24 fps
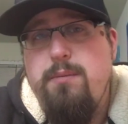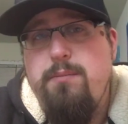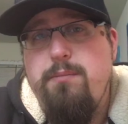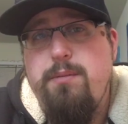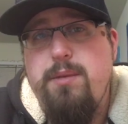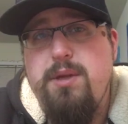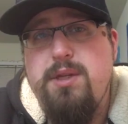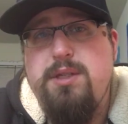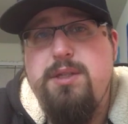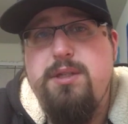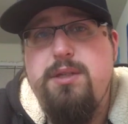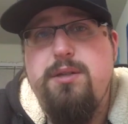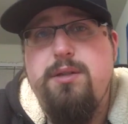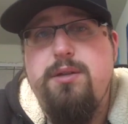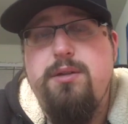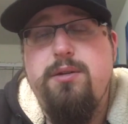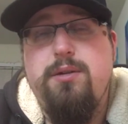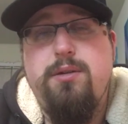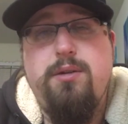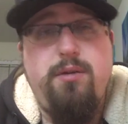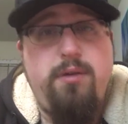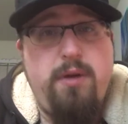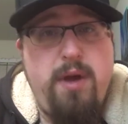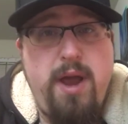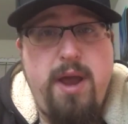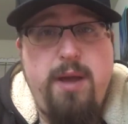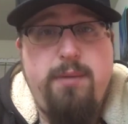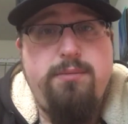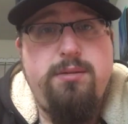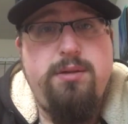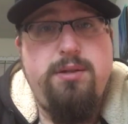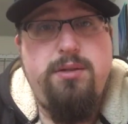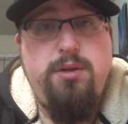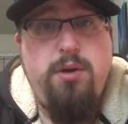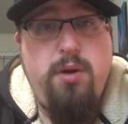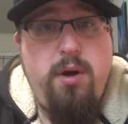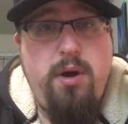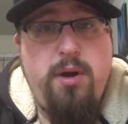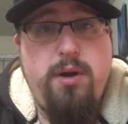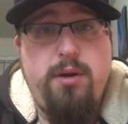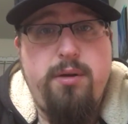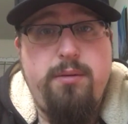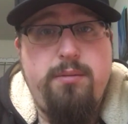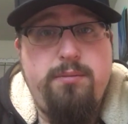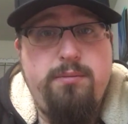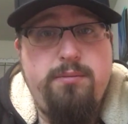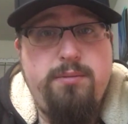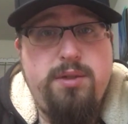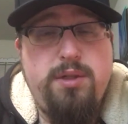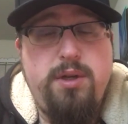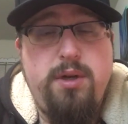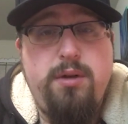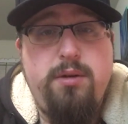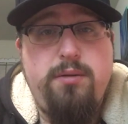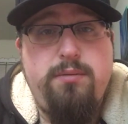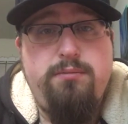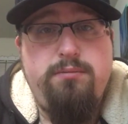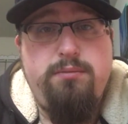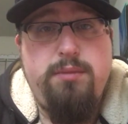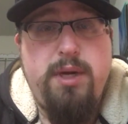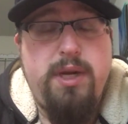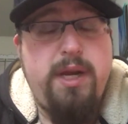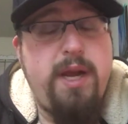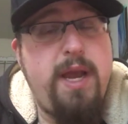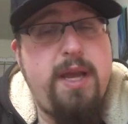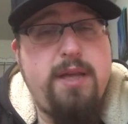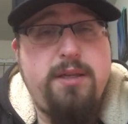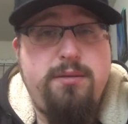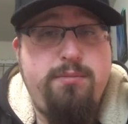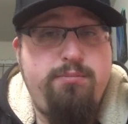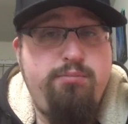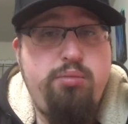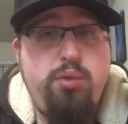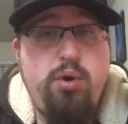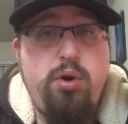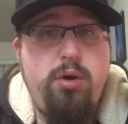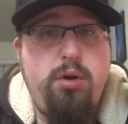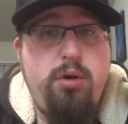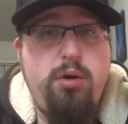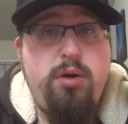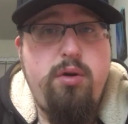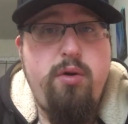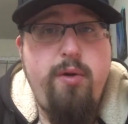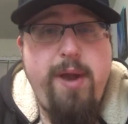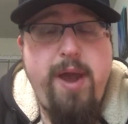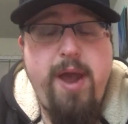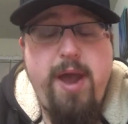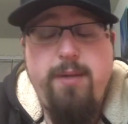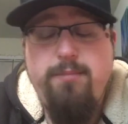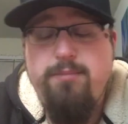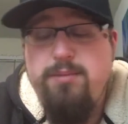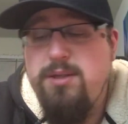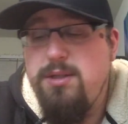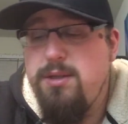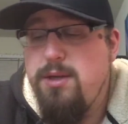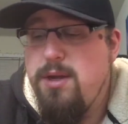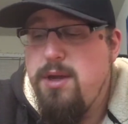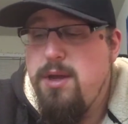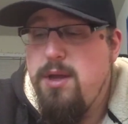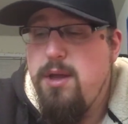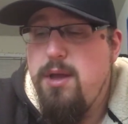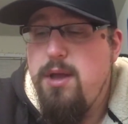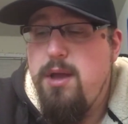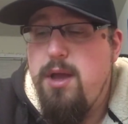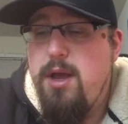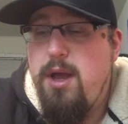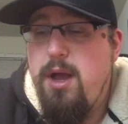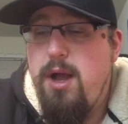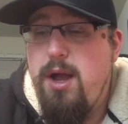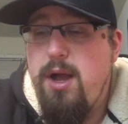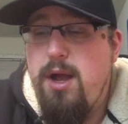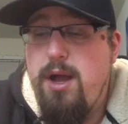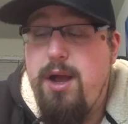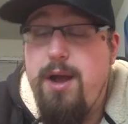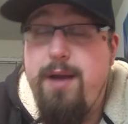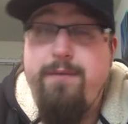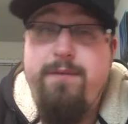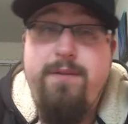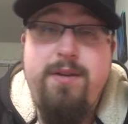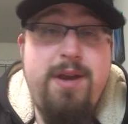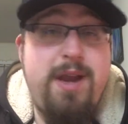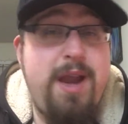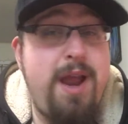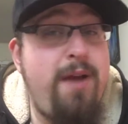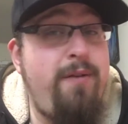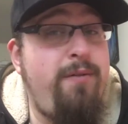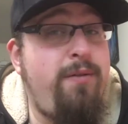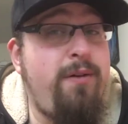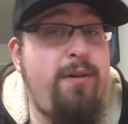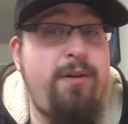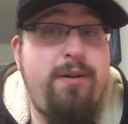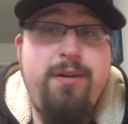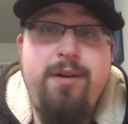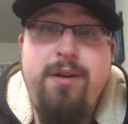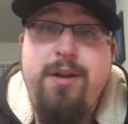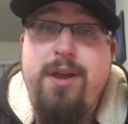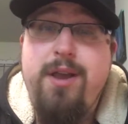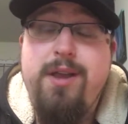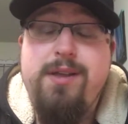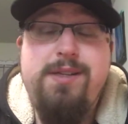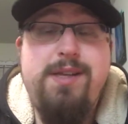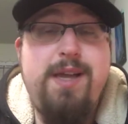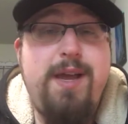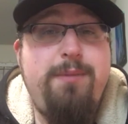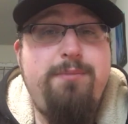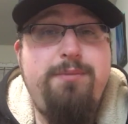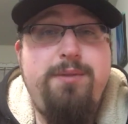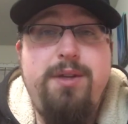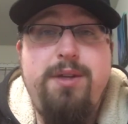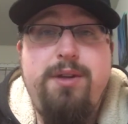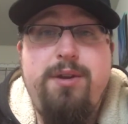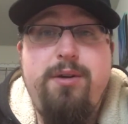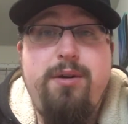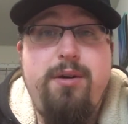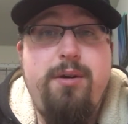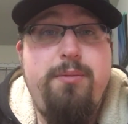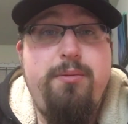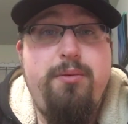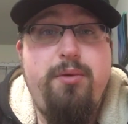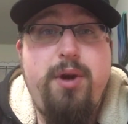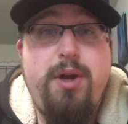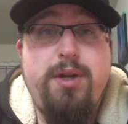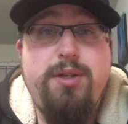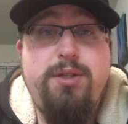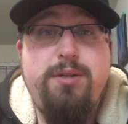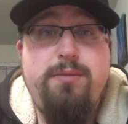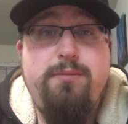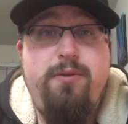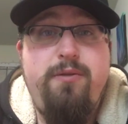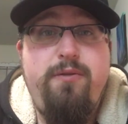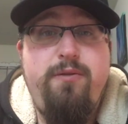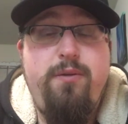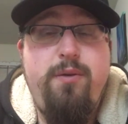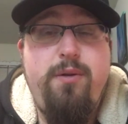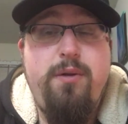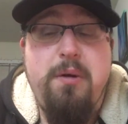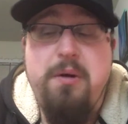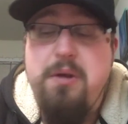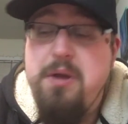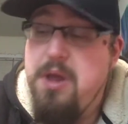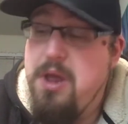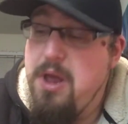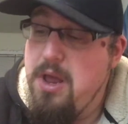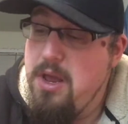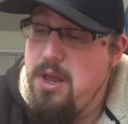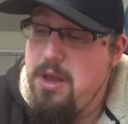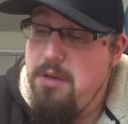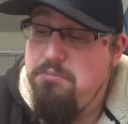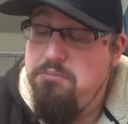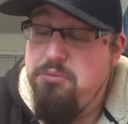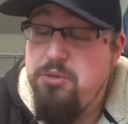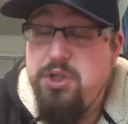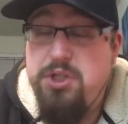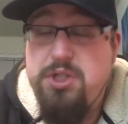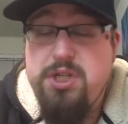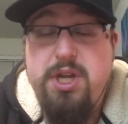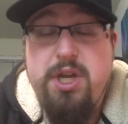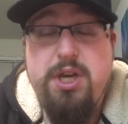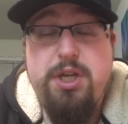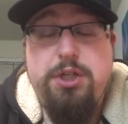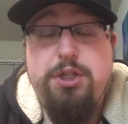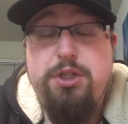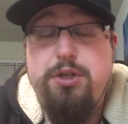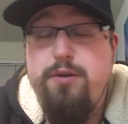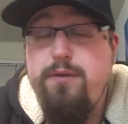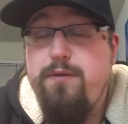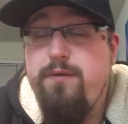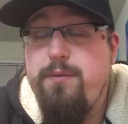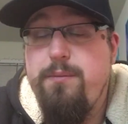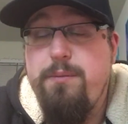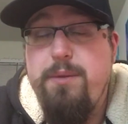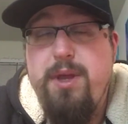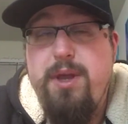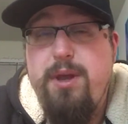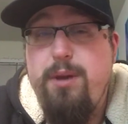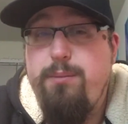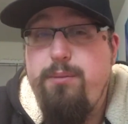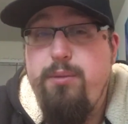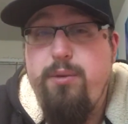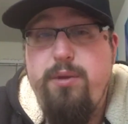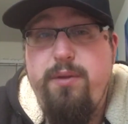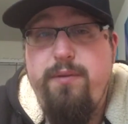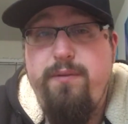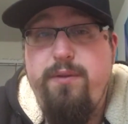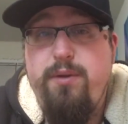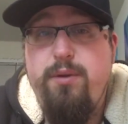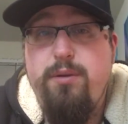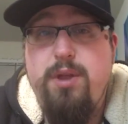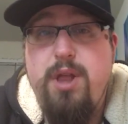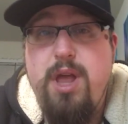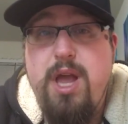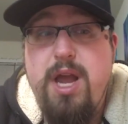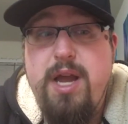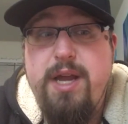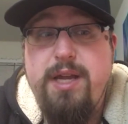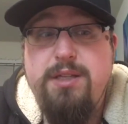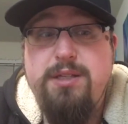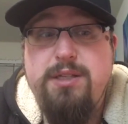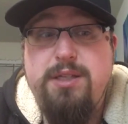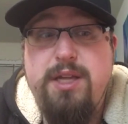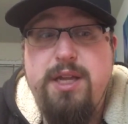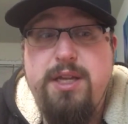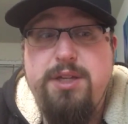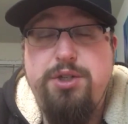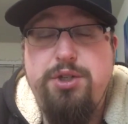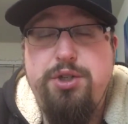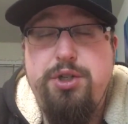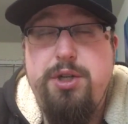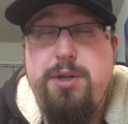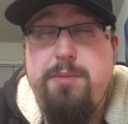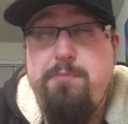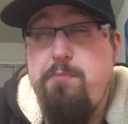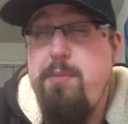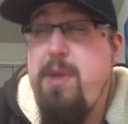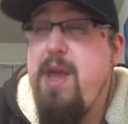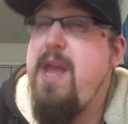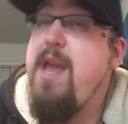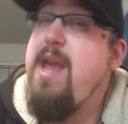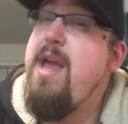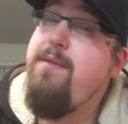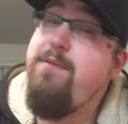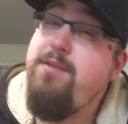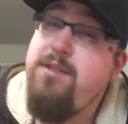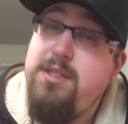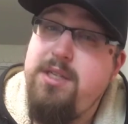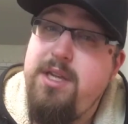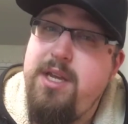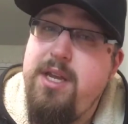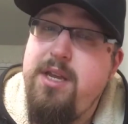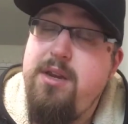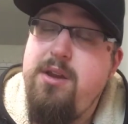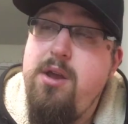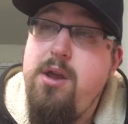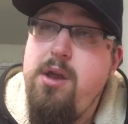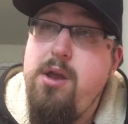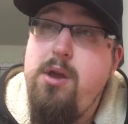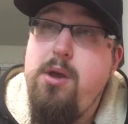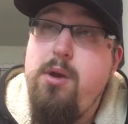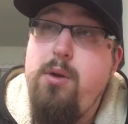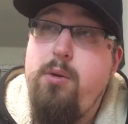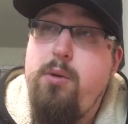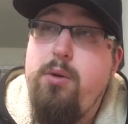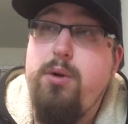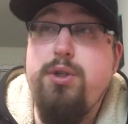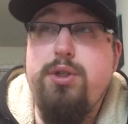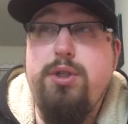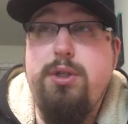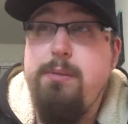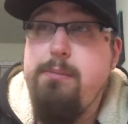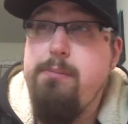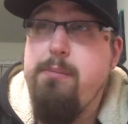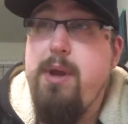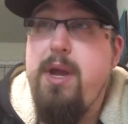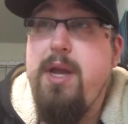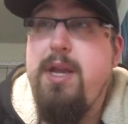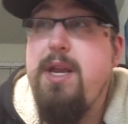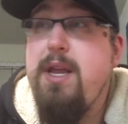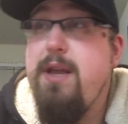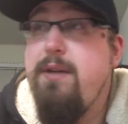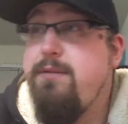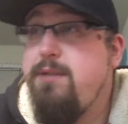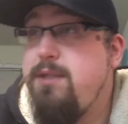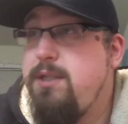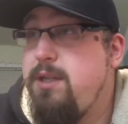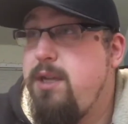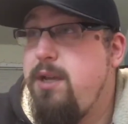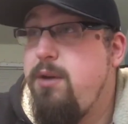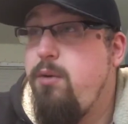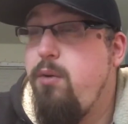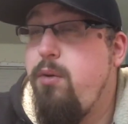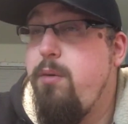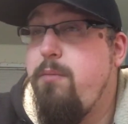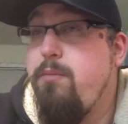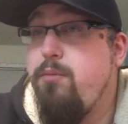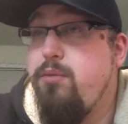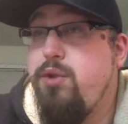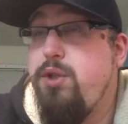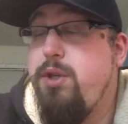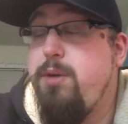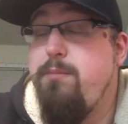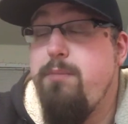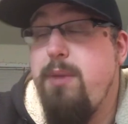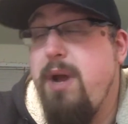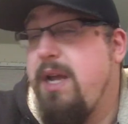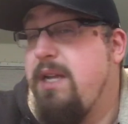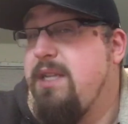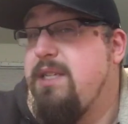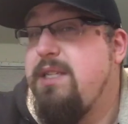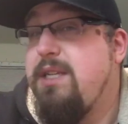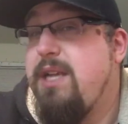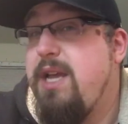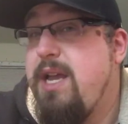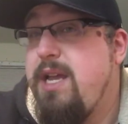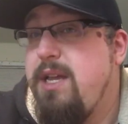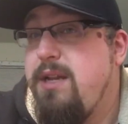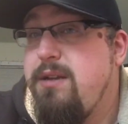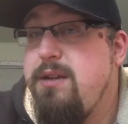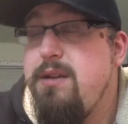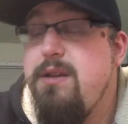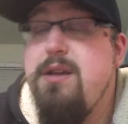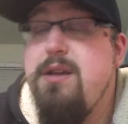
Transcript: Mr. Krabs' daughter. So I guess Pearl Krabs. I've never attempted her impression before. Just going to shoot from the hip with a few lines that she may have said, or she might have said, or she might say.